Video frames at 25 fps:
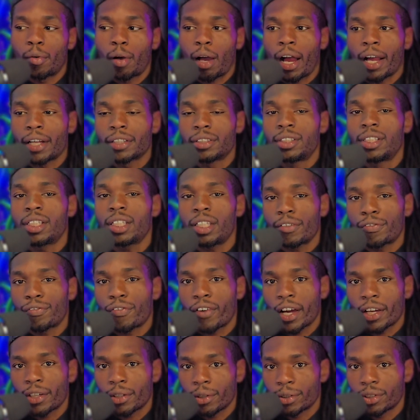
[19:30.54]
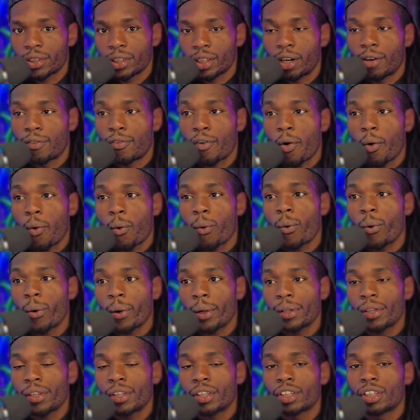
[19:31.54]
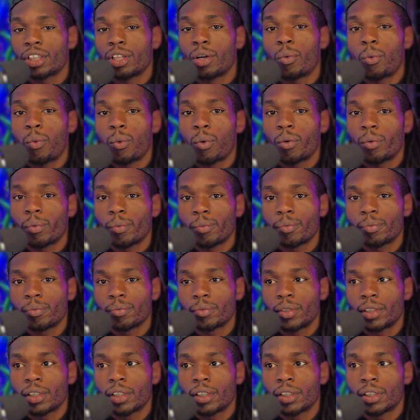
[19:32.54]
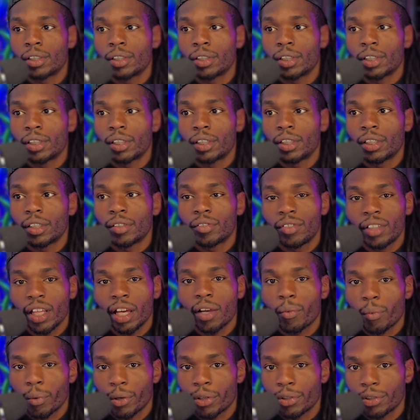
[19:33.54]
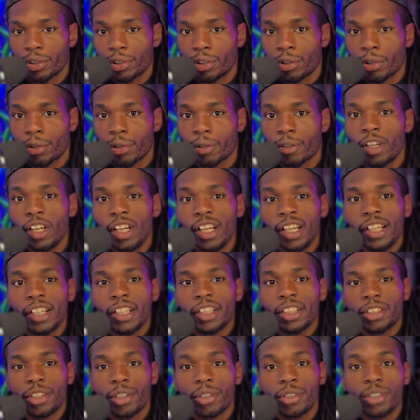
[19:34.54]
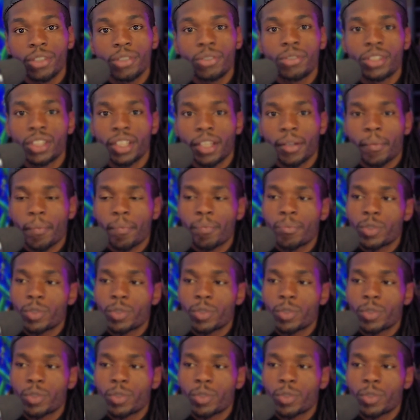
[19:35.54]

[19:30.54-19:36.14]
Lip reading: identify yourself on the network you're using.